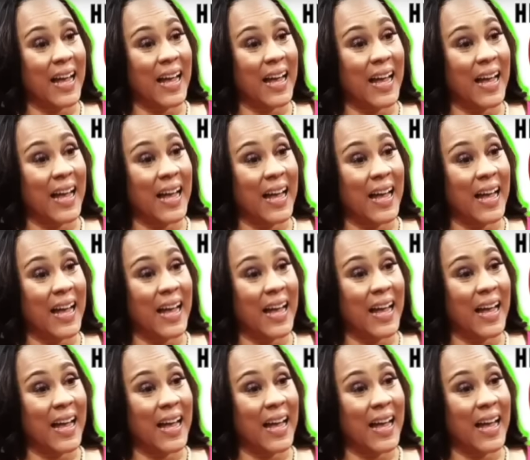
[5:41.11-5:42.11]

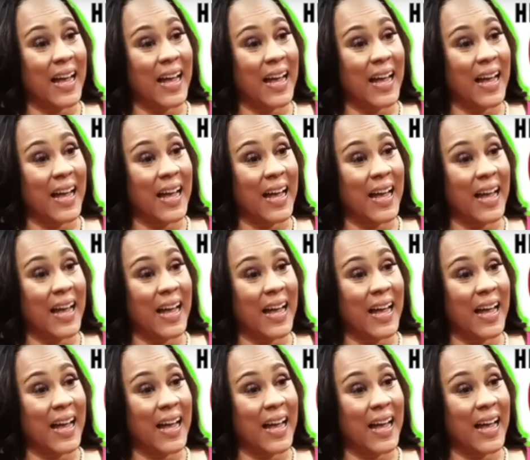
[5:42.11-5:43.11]

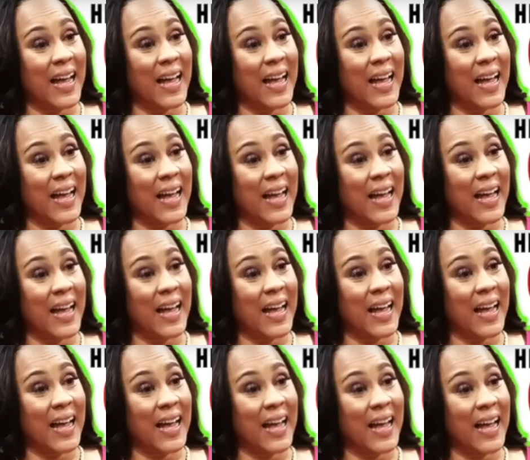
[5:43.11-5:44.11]

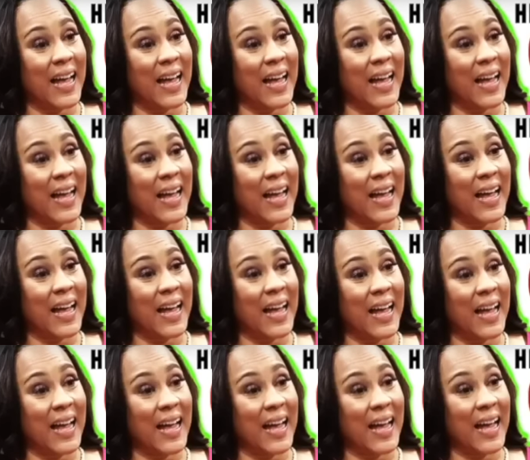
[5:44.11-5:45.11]

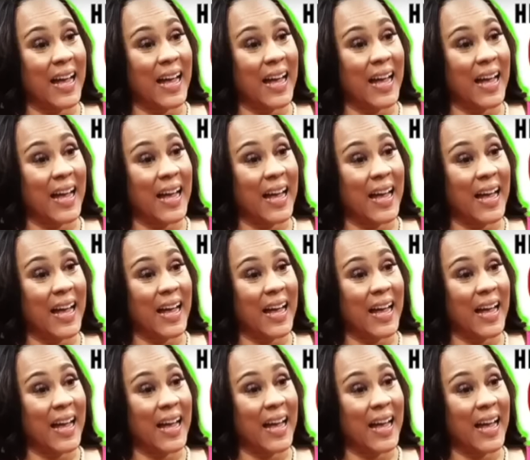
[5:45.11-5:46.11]

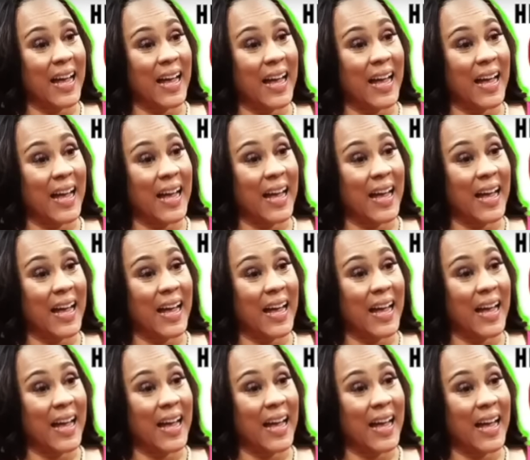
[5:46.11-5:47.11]

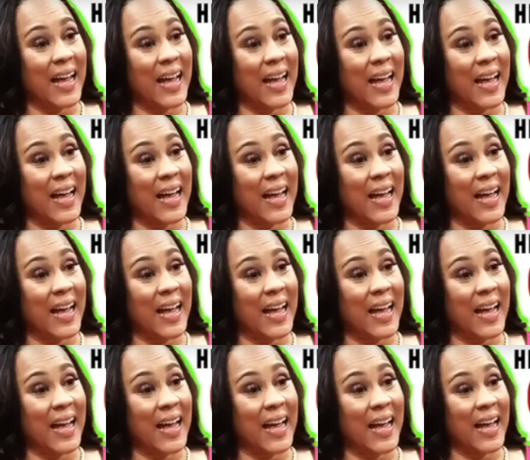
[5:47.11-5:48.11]

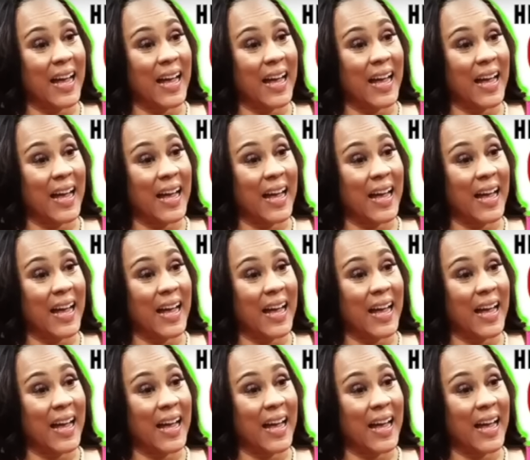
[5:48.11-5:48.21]
(not speaking)